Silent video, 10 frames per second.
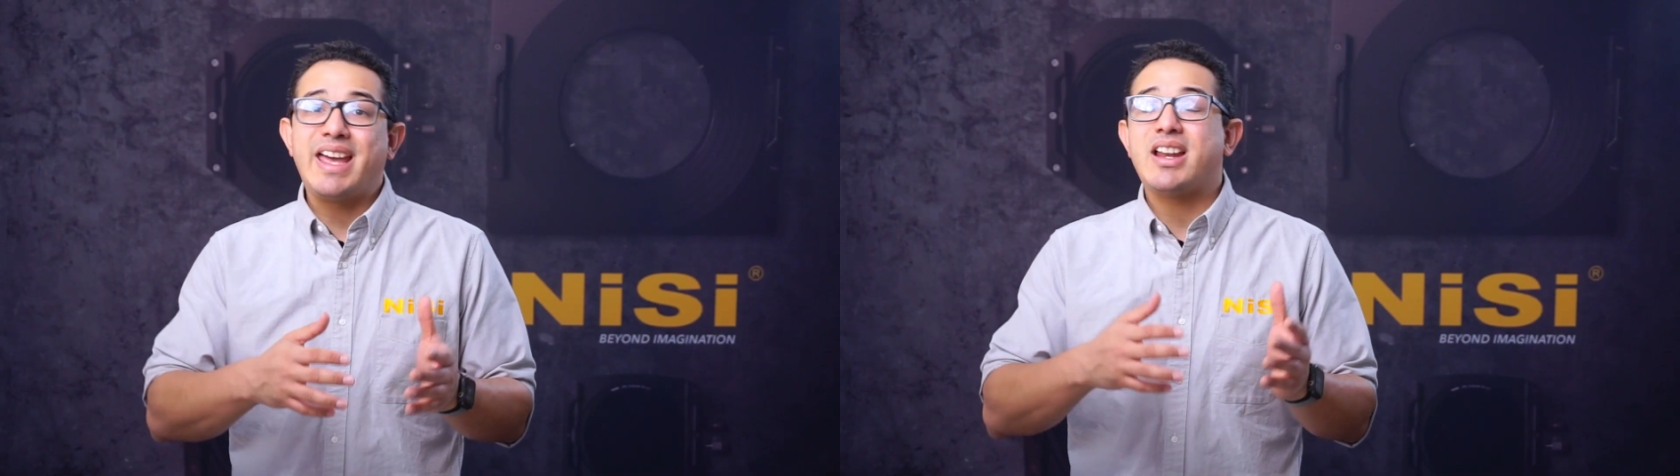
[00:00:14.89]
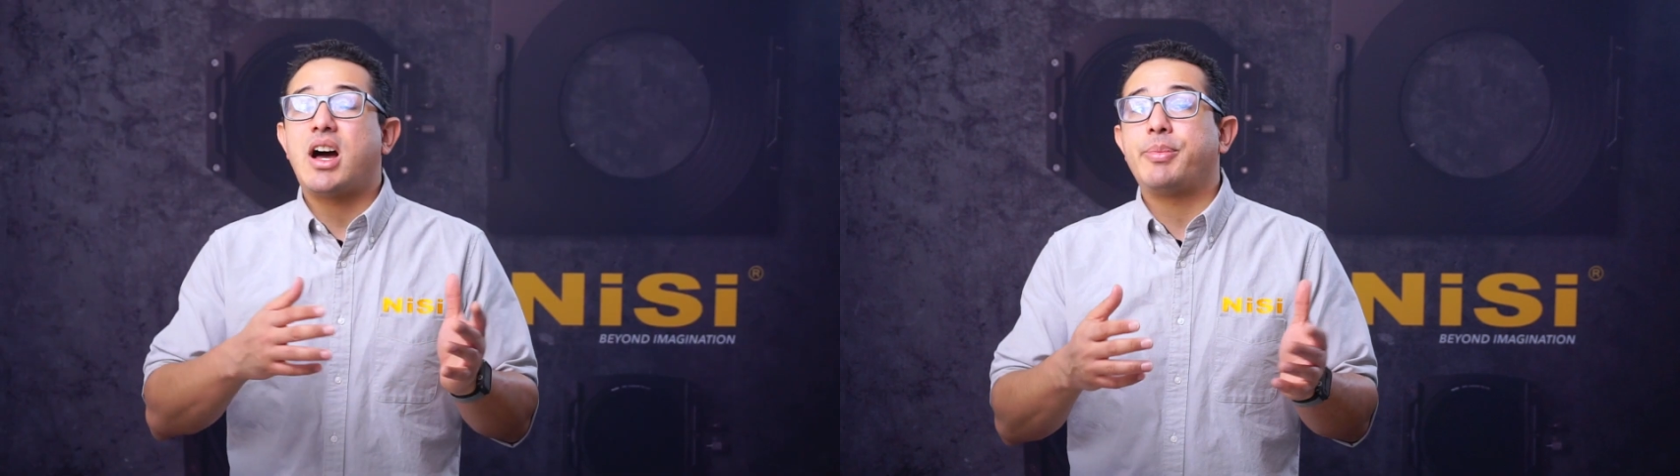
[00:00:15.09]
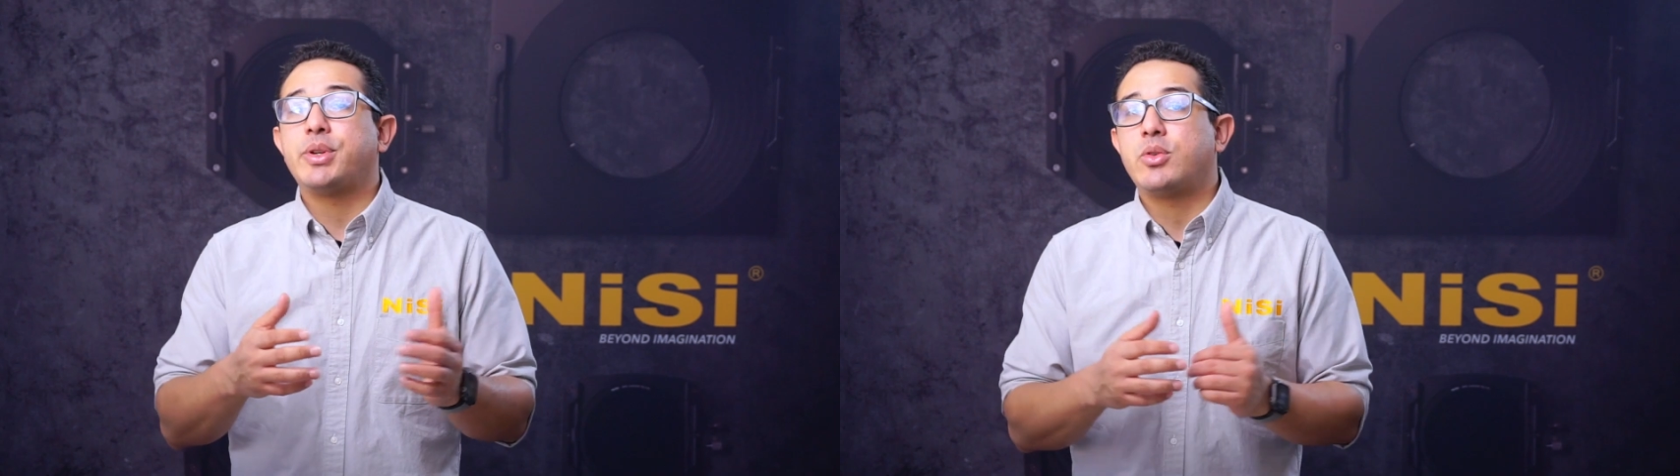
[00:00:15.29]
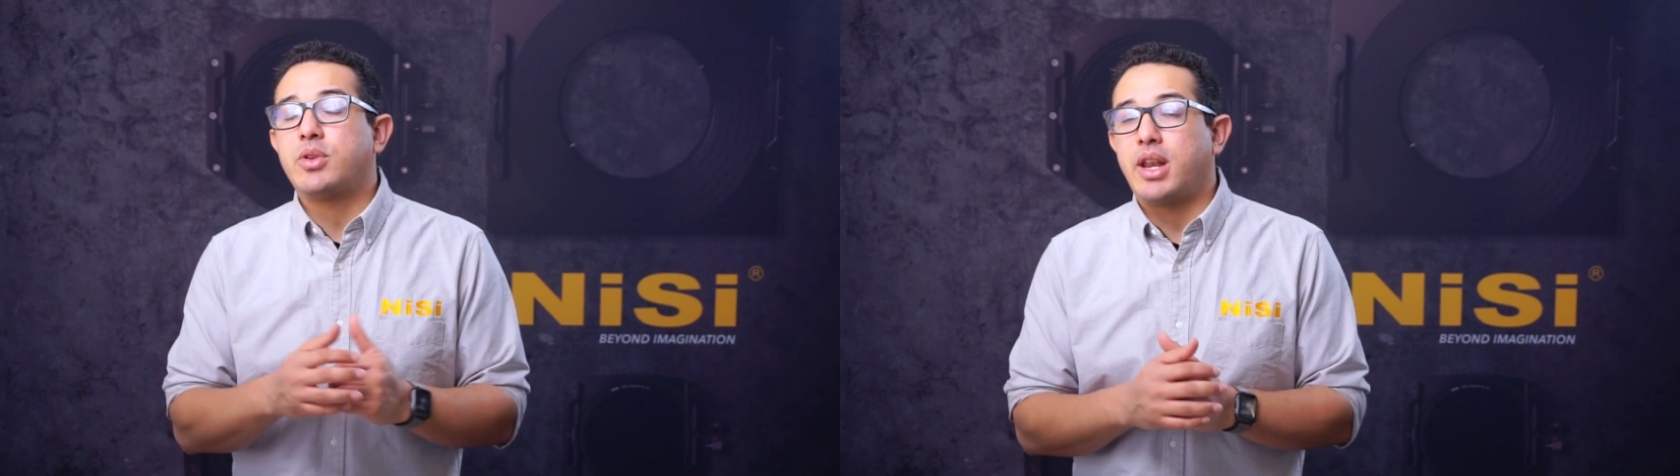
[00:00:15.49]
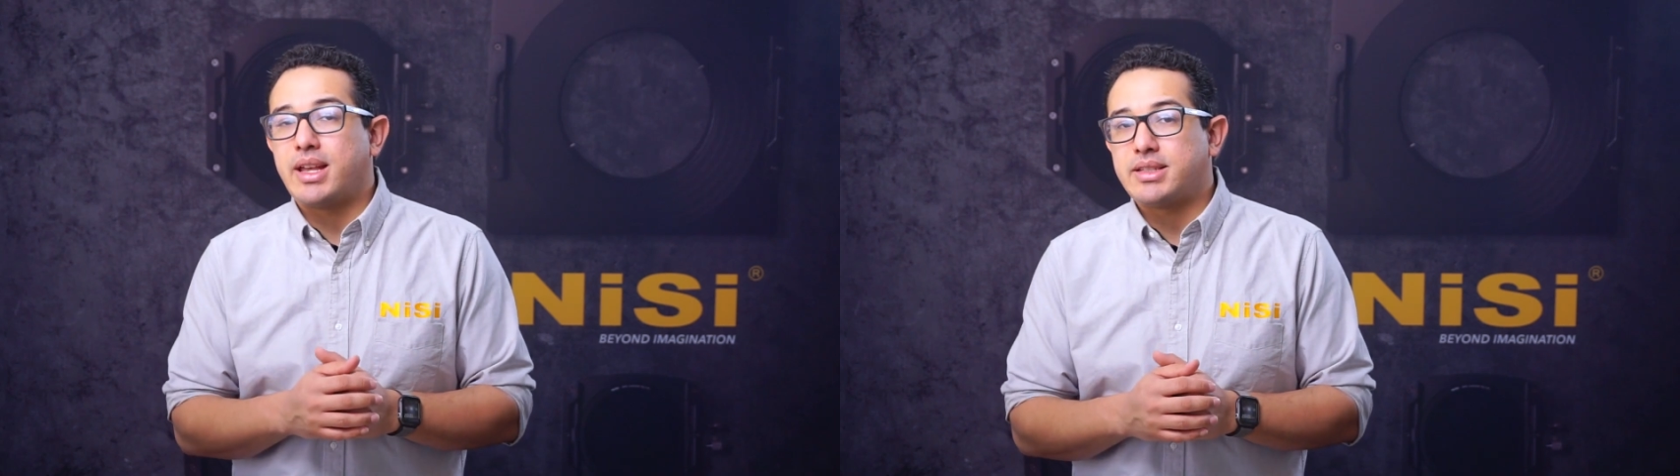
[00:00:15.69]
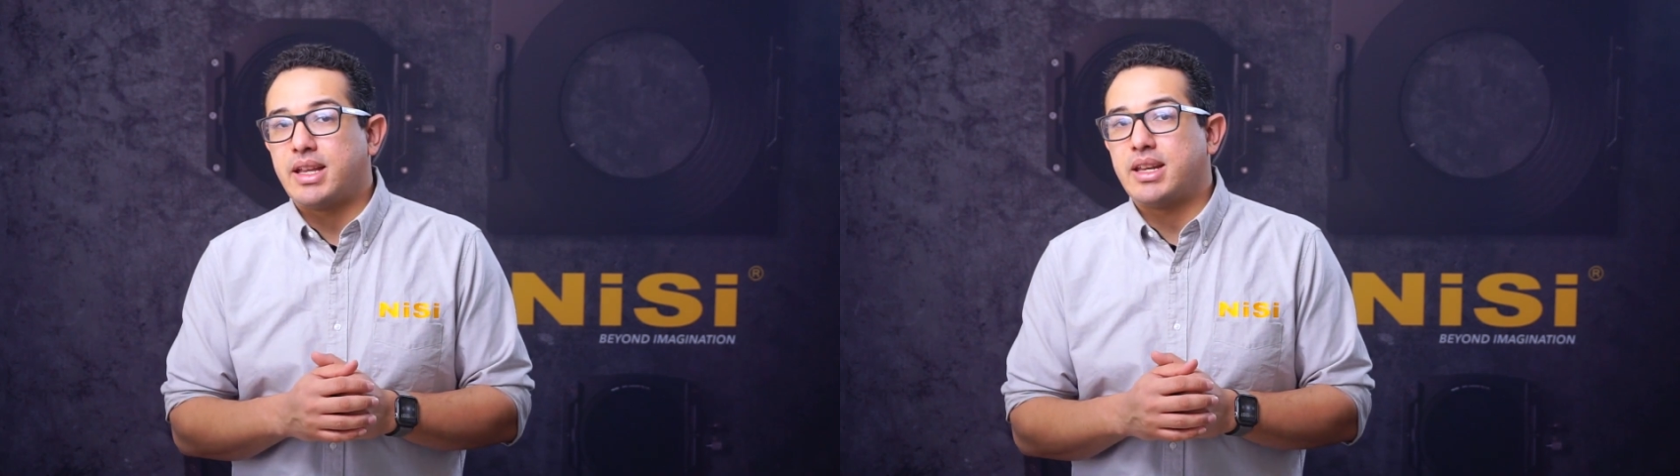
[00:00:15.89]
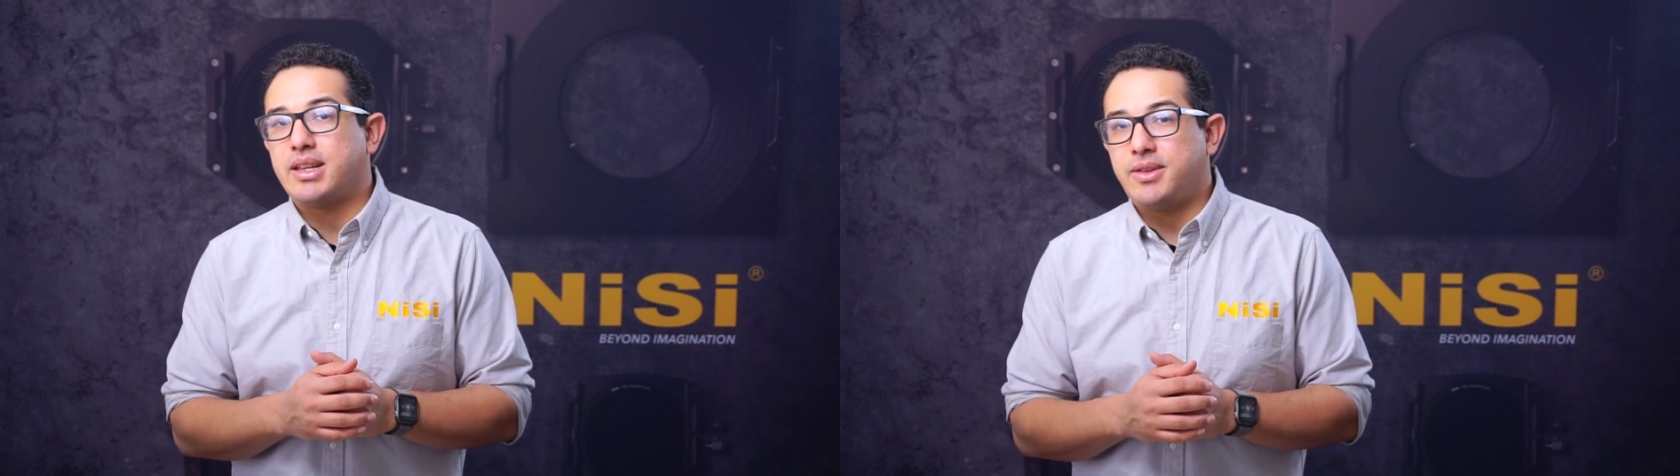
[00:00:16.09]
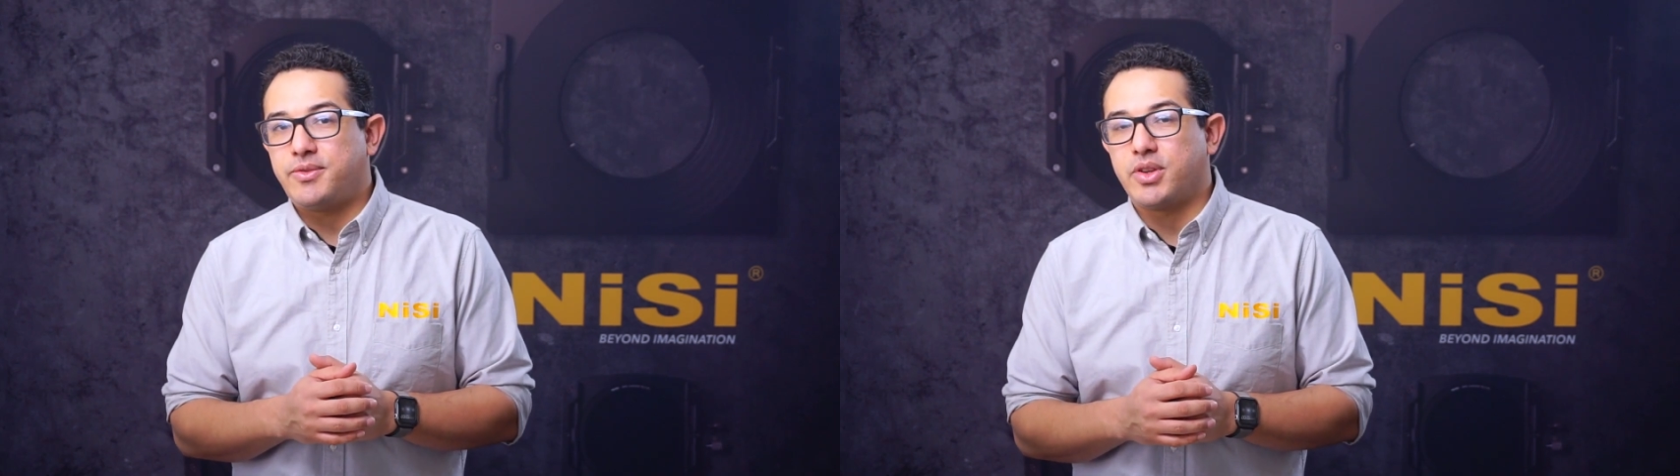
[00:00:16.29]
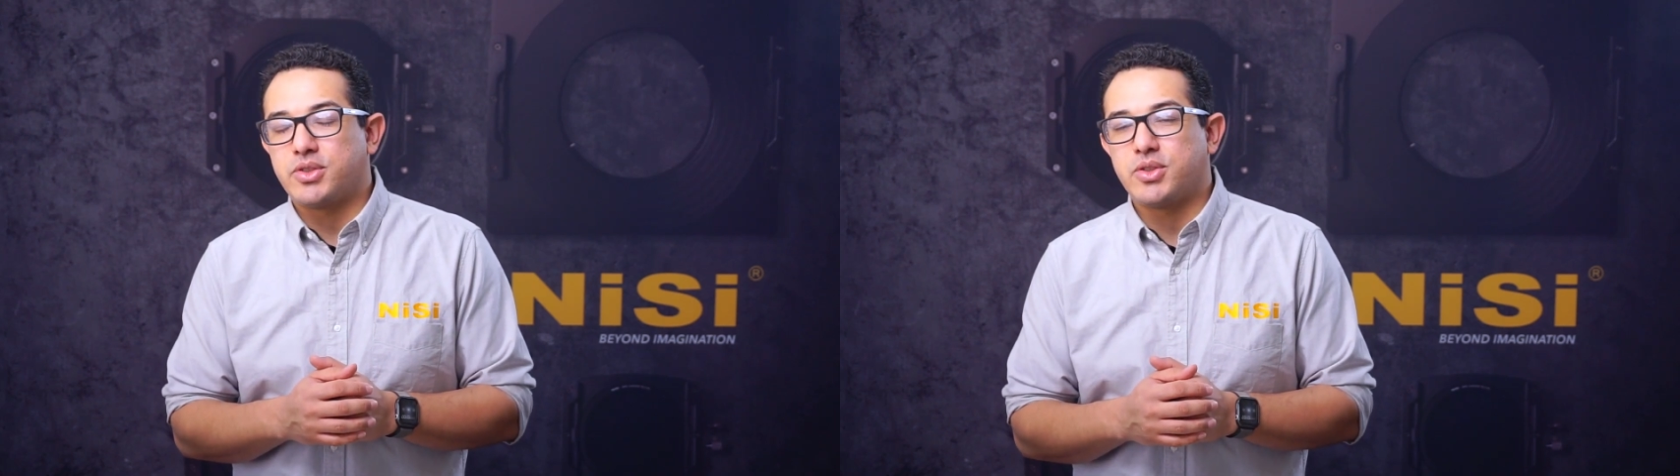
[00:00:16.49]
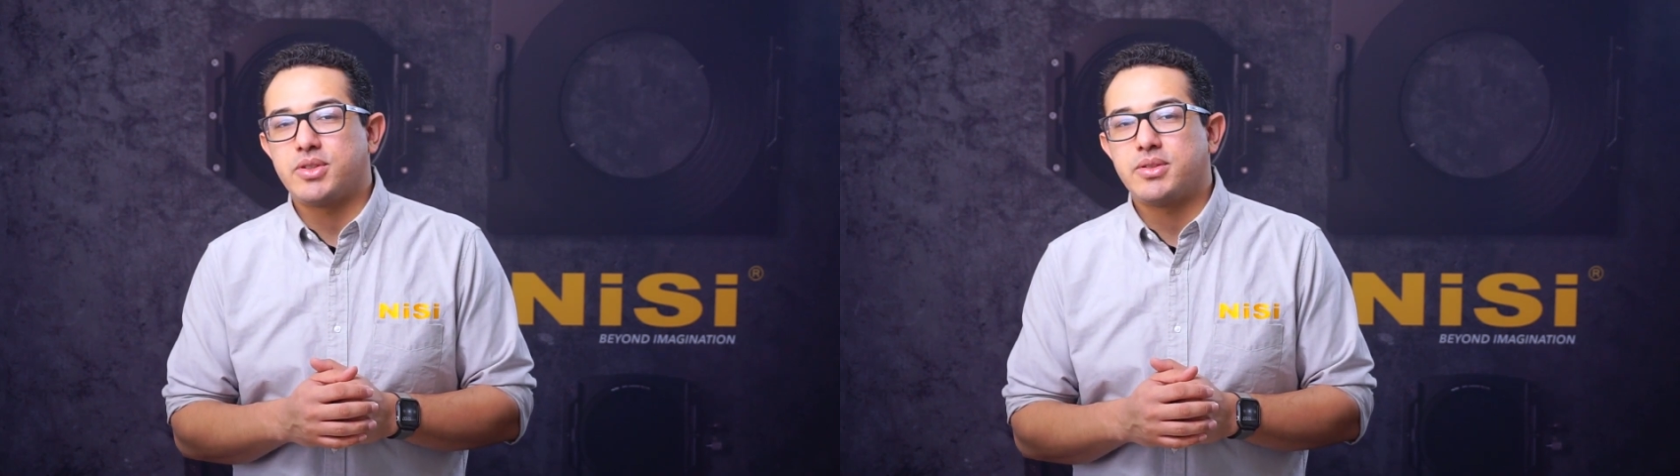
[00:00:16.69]
and optical glass ND
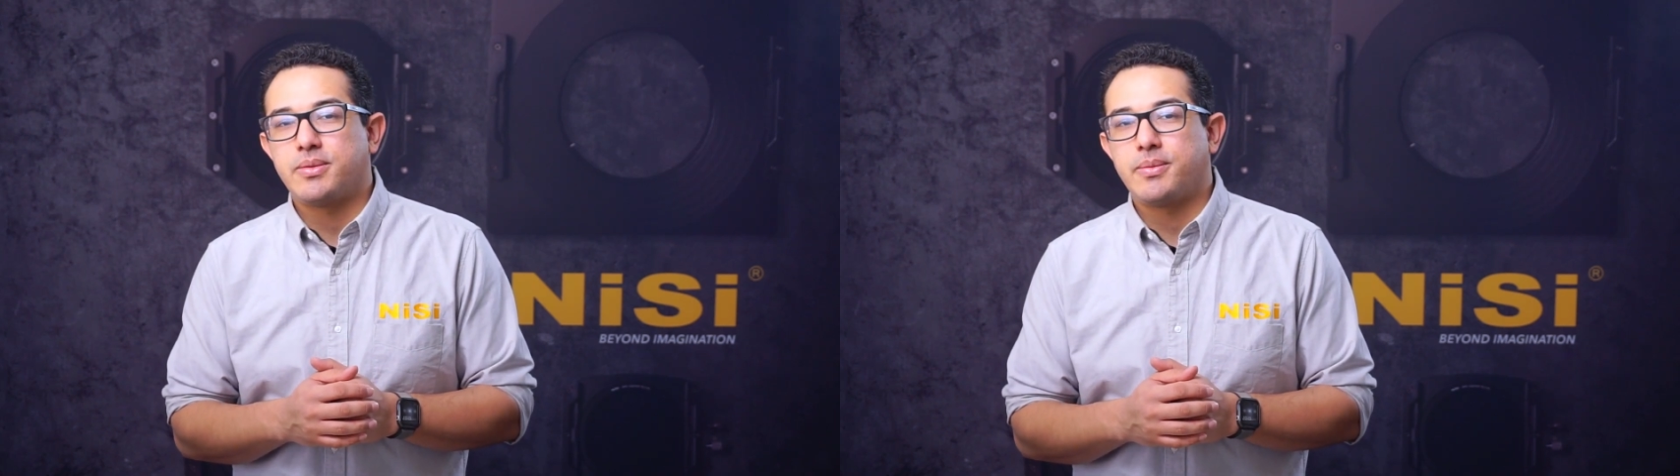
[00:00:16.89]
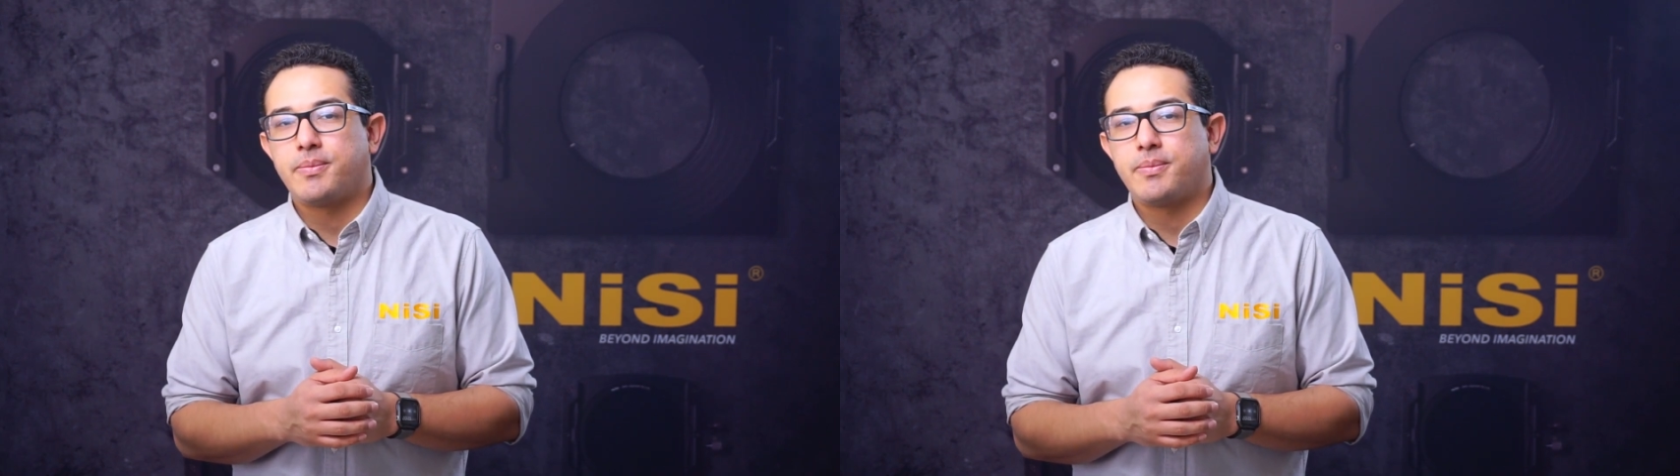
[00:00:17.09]
filters.